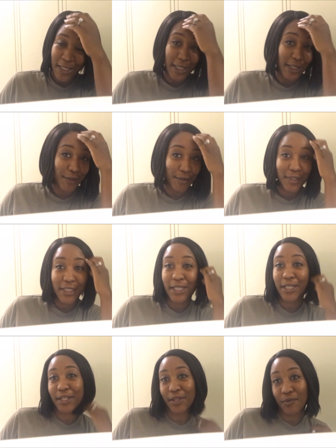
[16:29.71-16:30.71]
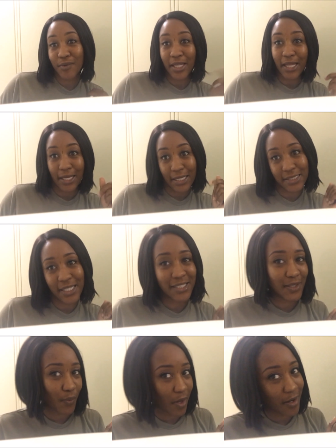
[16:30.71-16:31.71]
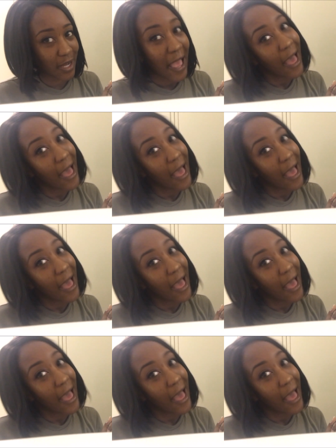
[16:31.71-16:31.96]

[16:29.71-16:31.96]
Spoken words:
Your girl looking cute and I got to get to work.